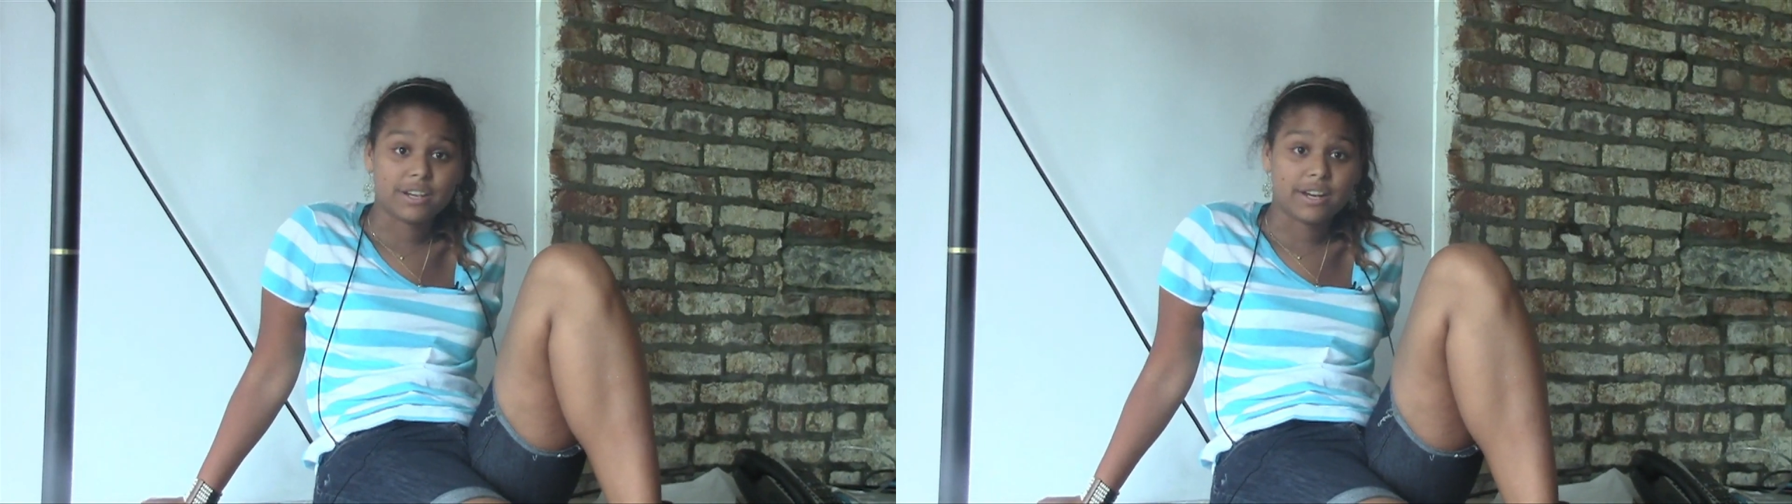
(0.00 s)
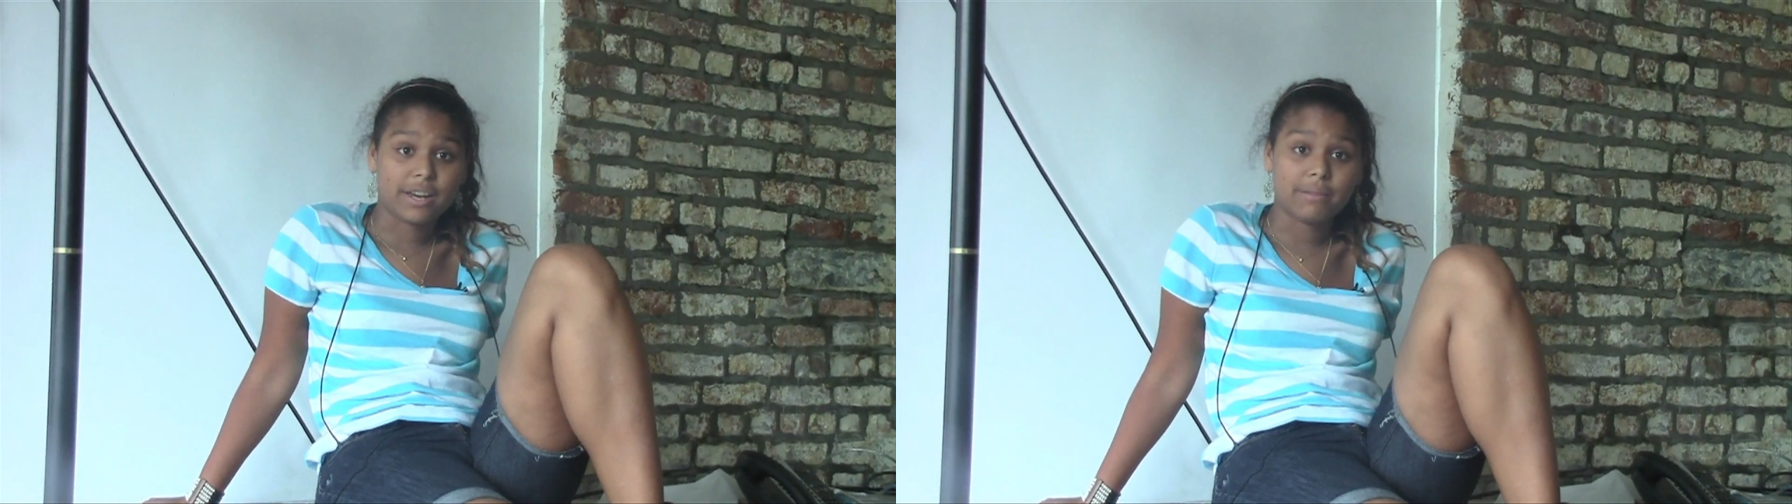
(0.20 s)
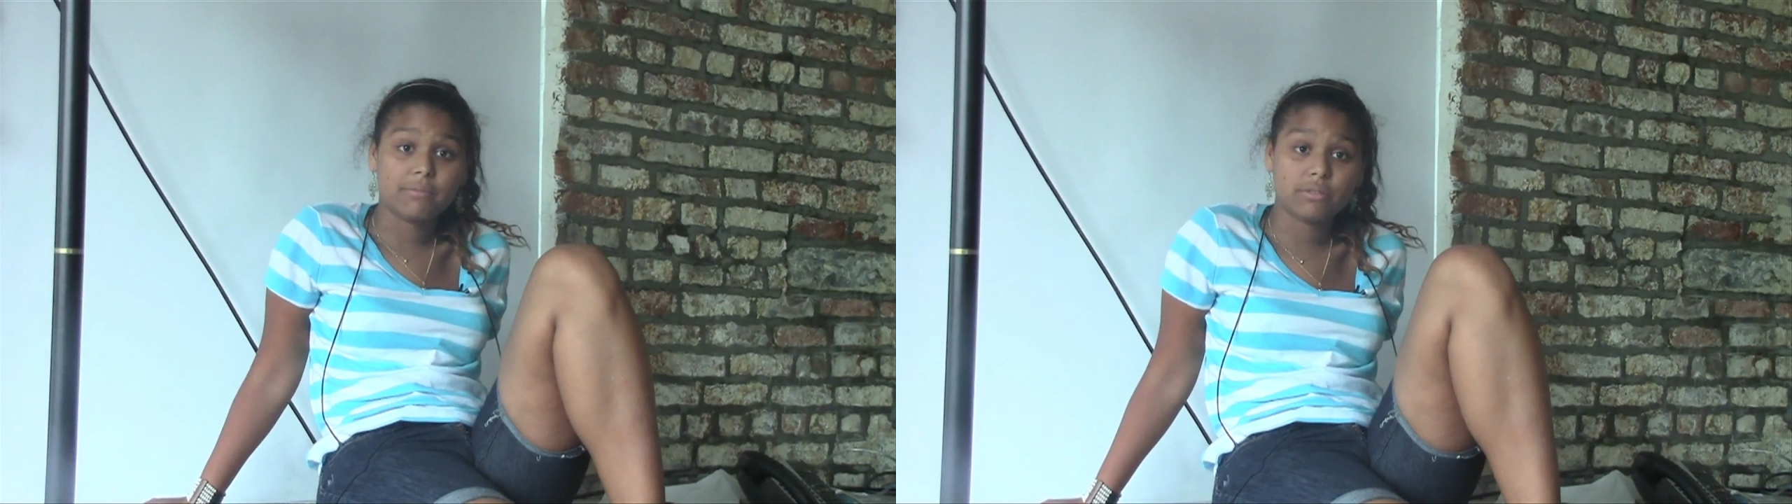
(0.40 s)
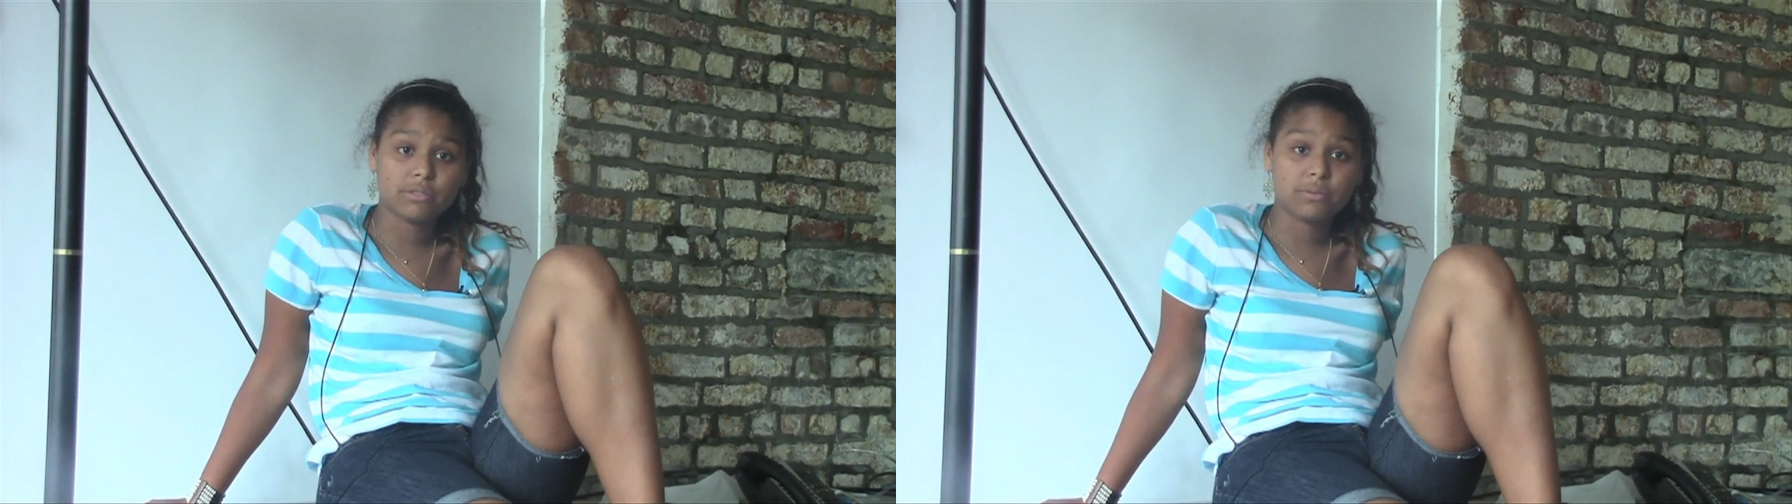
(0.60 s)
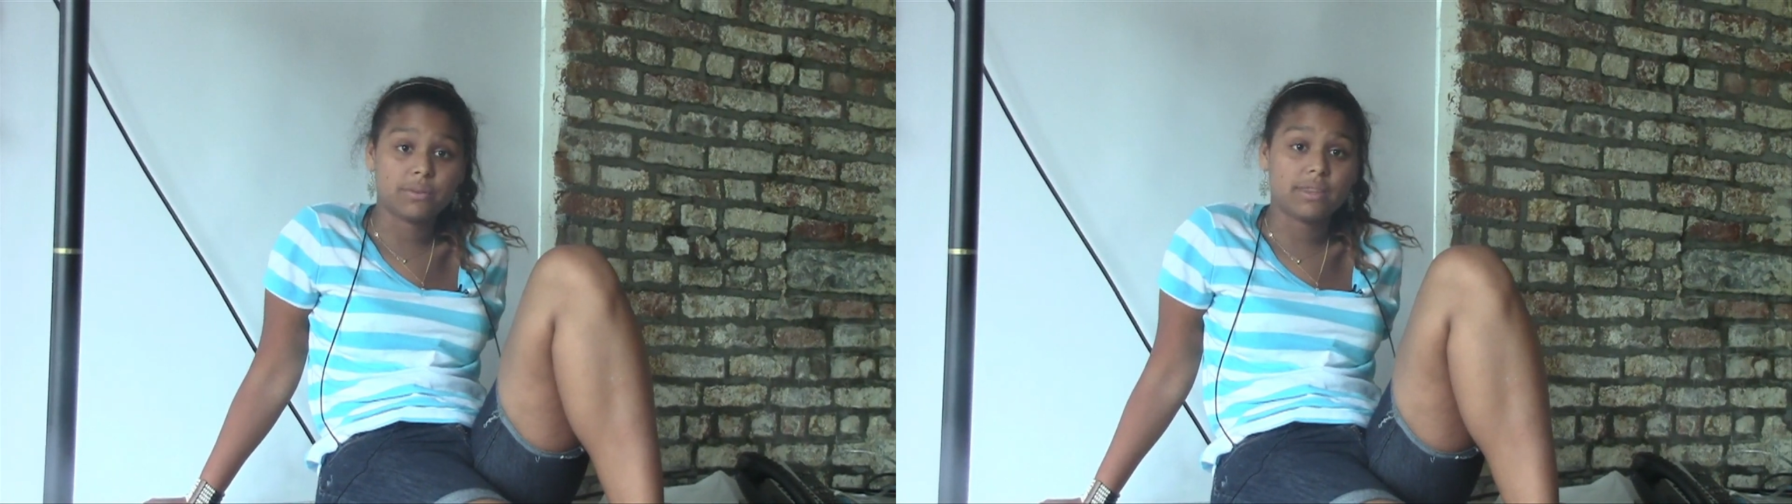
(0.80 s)
and
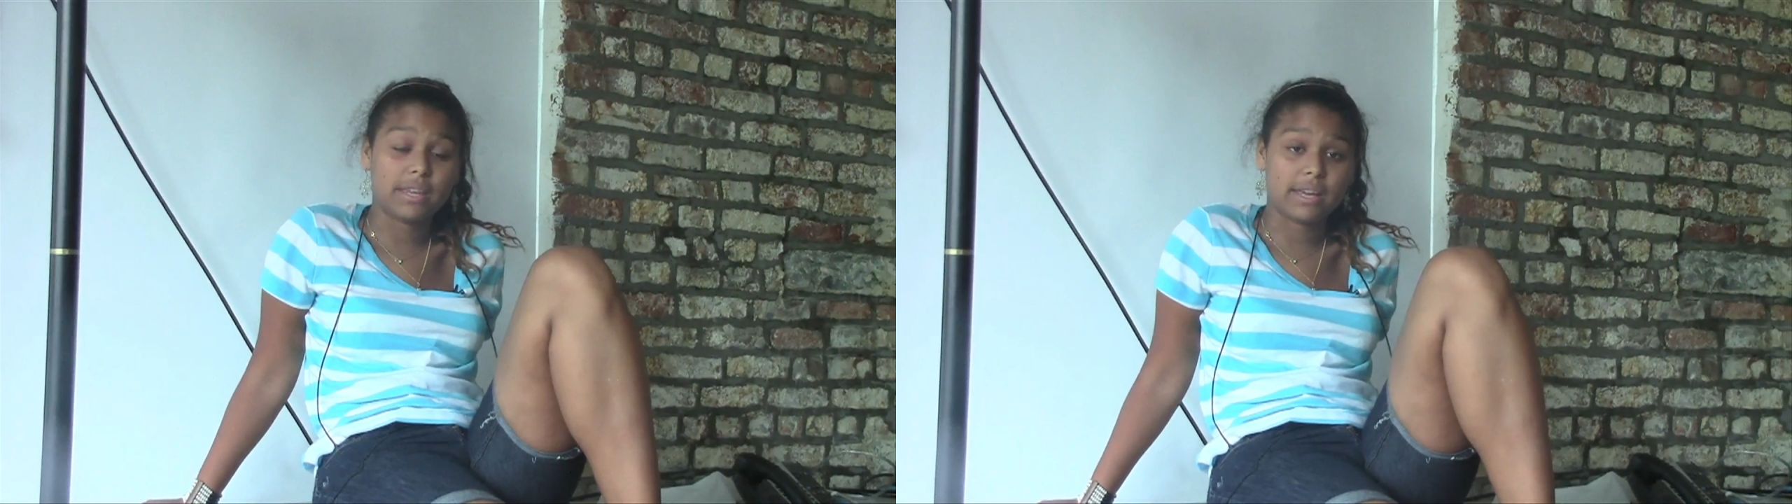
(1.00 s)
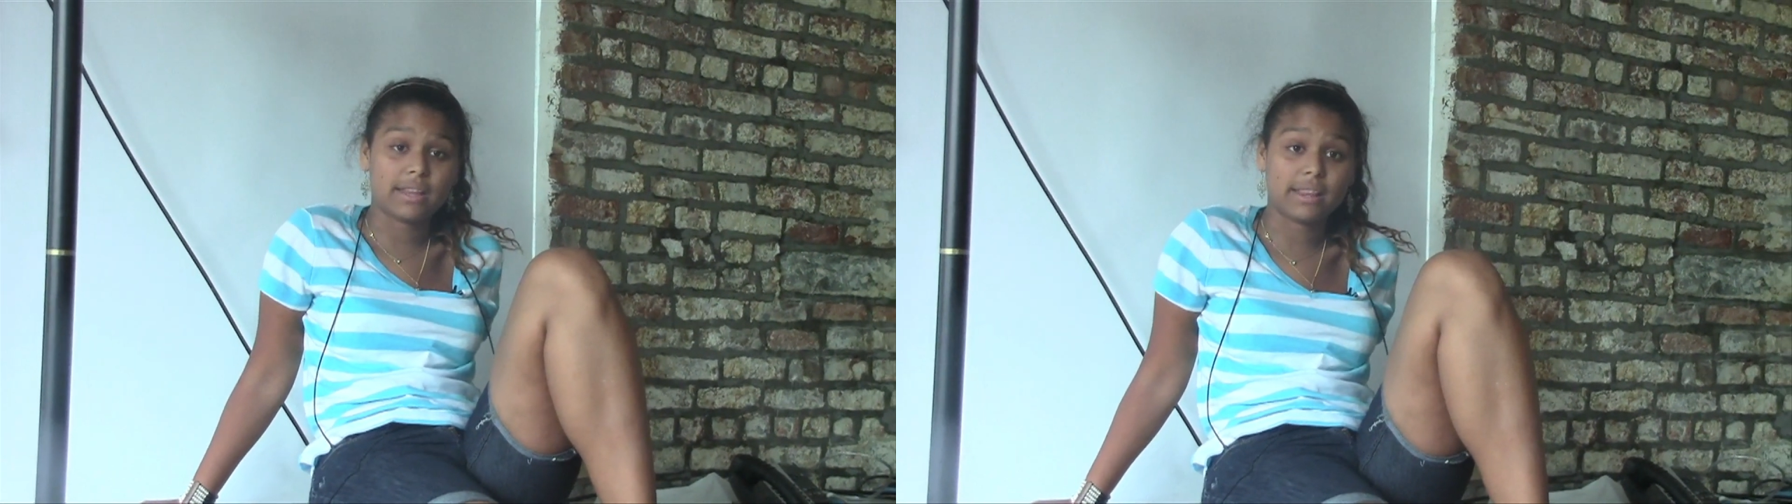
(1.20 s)
most would think